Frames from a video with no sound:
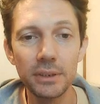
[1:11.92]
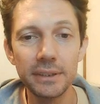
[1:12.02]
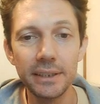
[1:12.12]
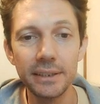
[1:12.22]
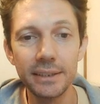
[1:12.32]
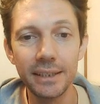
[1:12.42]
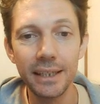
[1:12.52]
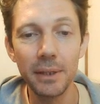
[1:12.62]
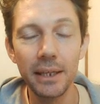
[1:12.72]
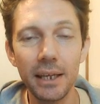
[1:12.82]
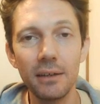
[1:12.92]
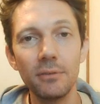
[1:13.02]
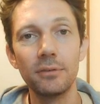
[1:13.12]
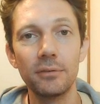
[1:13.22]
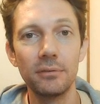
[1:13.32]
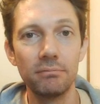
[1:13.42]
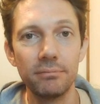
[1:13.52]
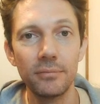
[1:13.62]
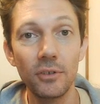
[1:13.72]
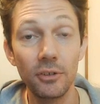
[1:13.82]
that claim they have
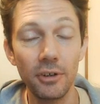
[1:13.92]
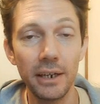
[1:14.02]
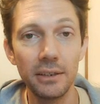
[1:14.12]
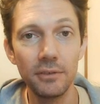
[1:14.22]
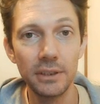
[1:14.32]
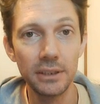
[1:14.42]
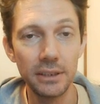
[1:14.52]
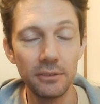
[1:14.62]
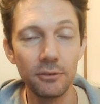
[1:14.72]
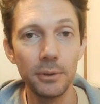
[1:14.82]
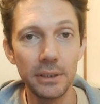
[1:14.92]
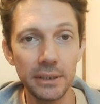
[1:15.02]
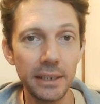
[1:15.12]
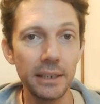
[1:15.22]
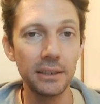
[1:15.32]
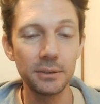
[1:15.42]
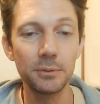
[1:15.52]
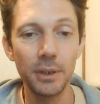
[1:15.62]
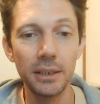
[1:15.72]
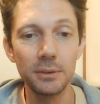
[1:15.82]
great deliverability, and
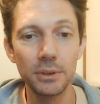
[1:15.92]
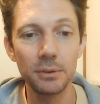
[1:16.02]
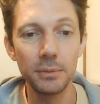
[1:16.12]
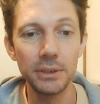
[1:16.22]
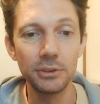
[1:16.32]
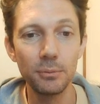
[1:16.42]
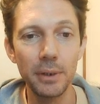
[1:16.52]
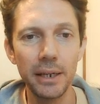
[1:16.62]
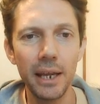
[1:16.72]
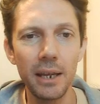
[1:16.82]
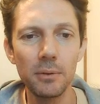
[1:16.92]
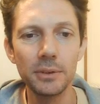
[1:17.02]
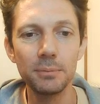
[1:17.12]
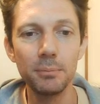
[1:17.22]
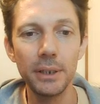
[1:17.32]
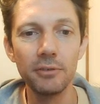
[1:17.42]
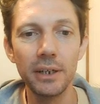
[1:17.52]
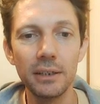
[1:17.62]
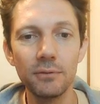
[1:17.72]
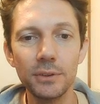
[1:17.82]
it's possibly true, but Aweber has been
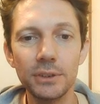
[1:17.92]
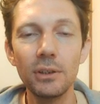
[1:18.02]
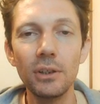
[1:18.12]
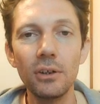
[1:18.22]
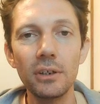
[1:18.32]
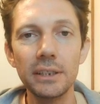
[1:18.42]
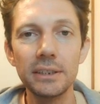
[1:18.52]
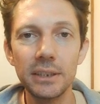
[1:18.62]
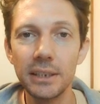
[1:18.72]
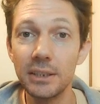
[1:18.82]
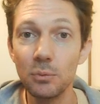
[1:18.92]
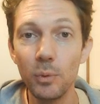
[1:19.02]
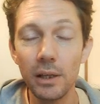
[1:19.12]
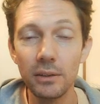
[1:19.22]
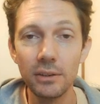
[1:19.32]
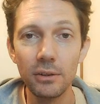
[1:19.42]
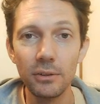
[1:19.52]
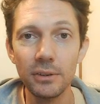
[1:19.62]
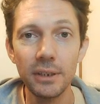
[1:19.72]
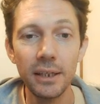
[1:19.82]
around for so long, it's well
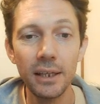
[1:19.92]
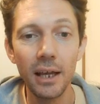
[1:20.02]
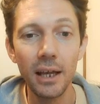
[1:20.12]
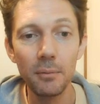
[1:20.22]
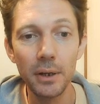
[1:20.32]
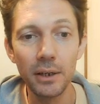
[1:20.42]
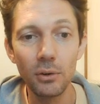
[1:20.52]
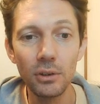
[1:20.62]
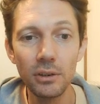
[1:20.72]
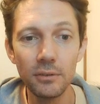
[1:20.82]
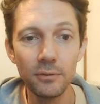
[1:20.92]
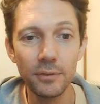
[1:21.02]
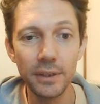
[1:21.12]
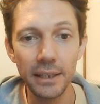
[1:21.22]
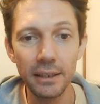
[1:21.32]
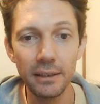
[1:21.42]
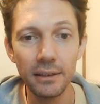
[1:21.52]
known among all of the